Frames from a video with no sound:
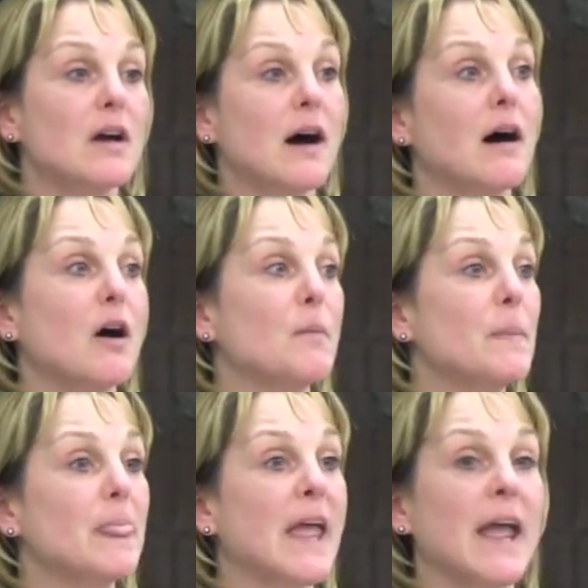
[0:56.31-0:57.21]

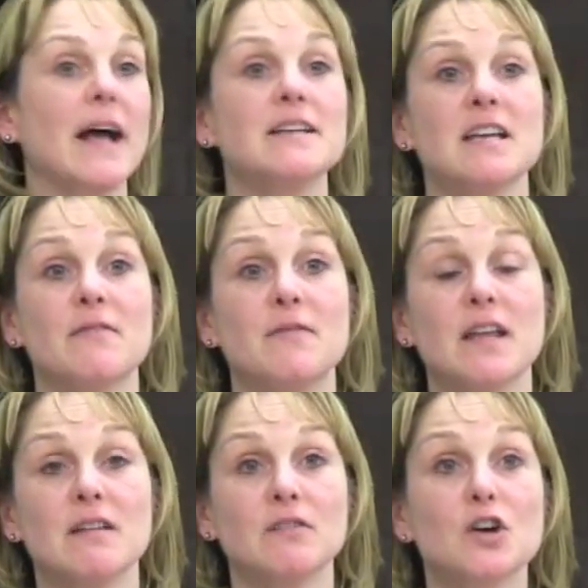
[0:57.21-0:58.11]
um, and if
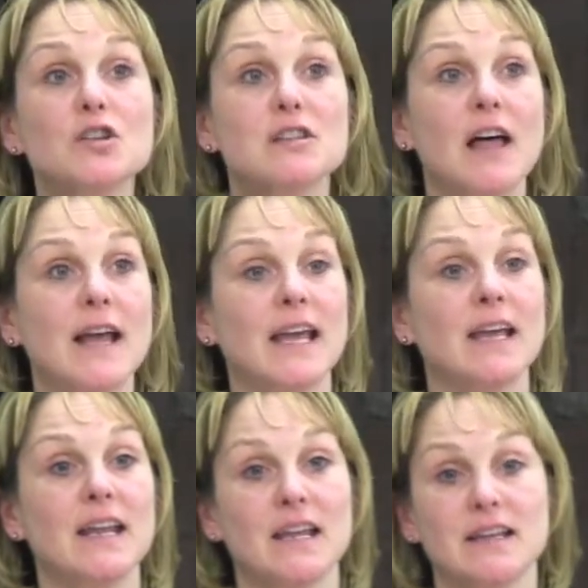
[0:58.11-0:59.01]
it looks like
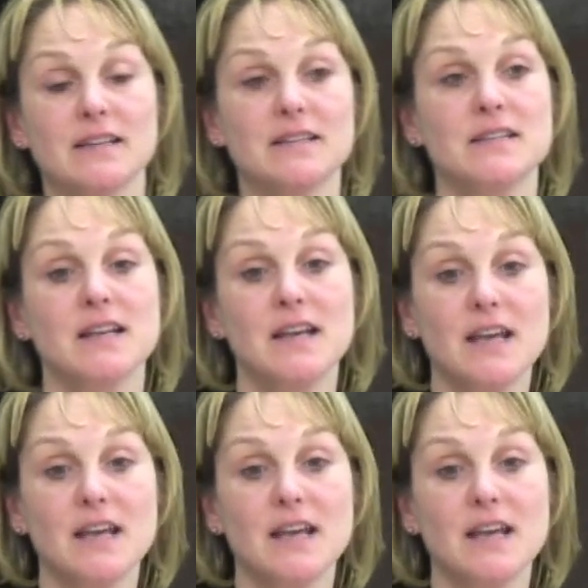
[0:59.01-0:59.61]
it is